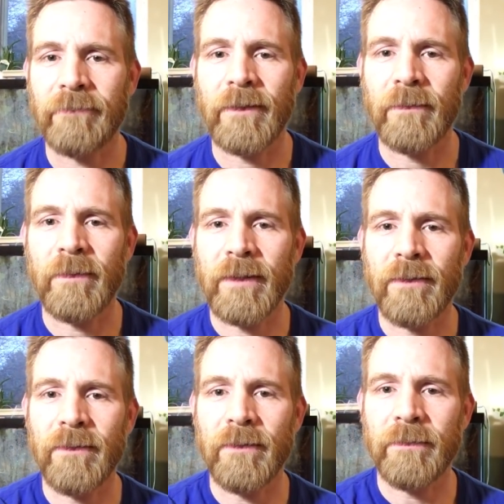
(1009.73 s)
They're pretty
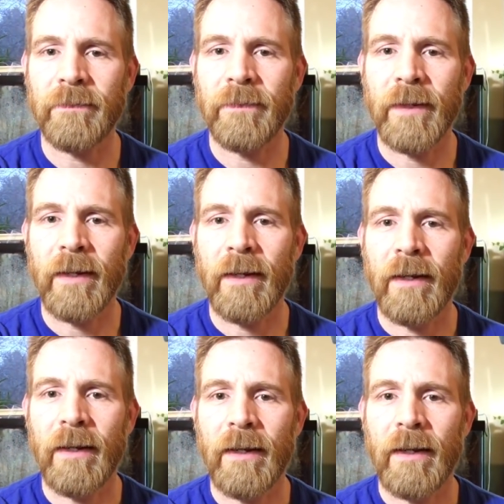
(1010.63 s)
cool.
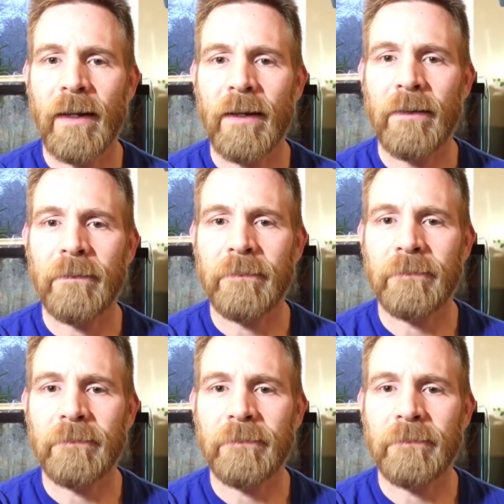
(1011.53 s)
Um,